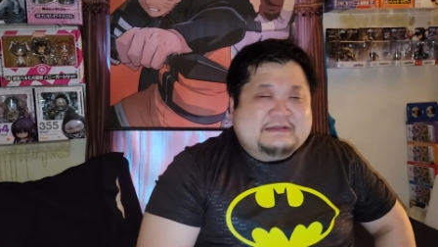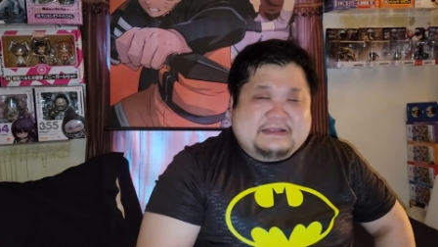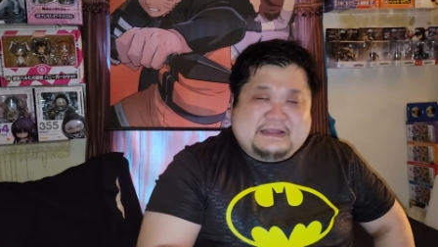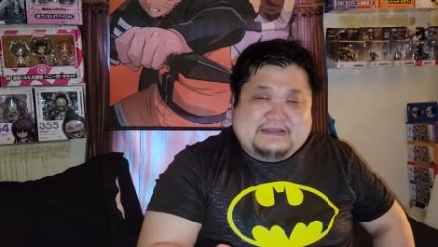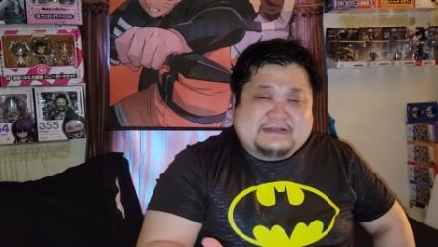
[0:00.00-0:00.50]

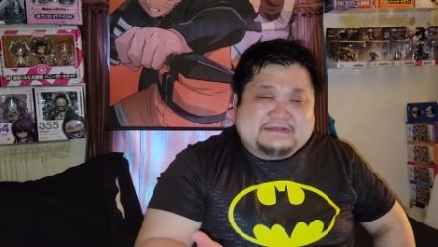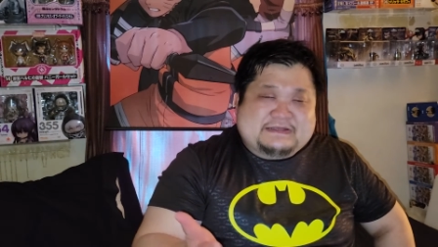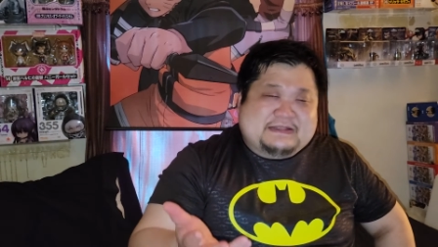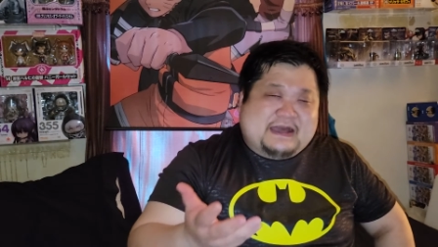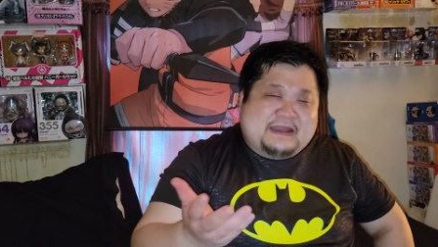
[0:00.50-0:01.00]
You just
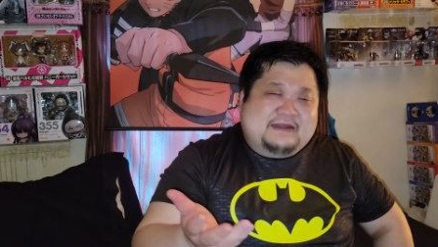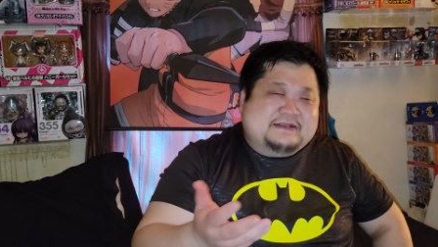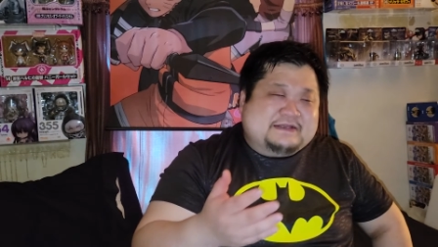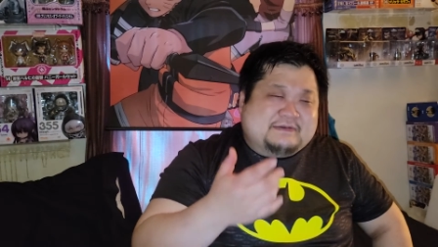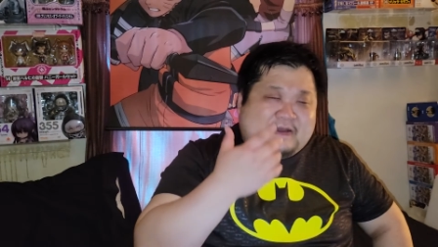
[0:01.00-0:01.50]
see the irony.
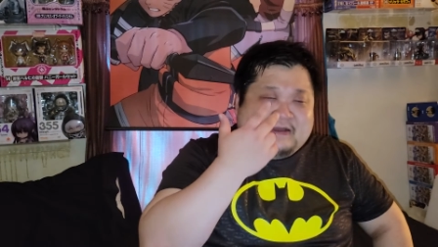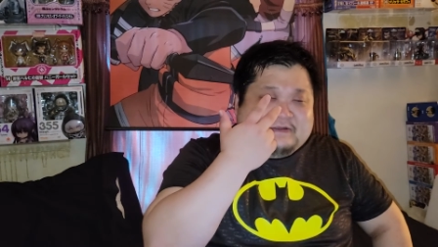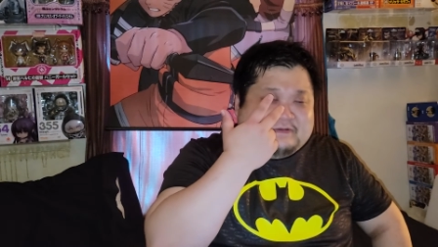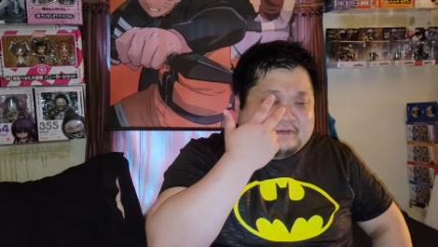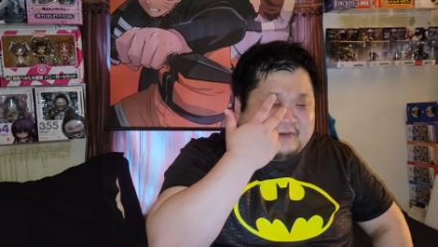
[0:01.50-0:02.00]
It's like,
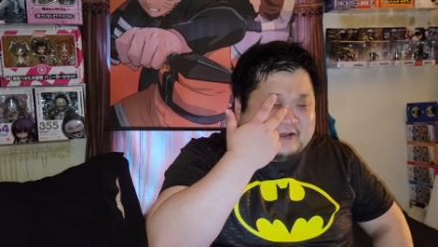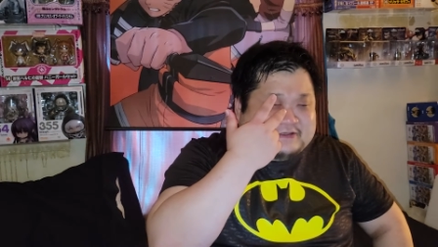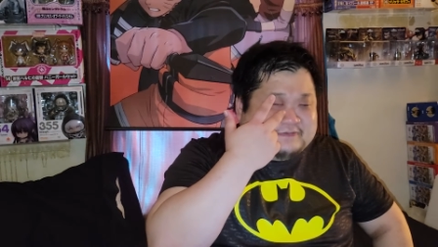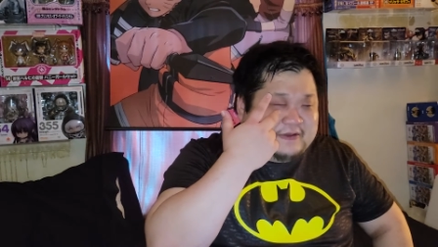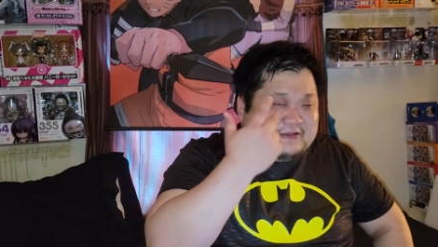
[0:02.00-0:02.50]
why'd
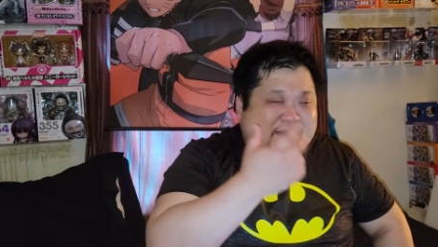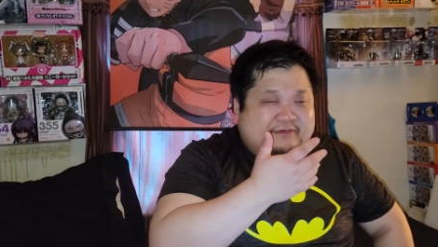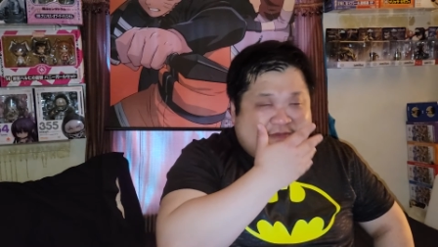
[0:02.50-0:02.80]
you paint that?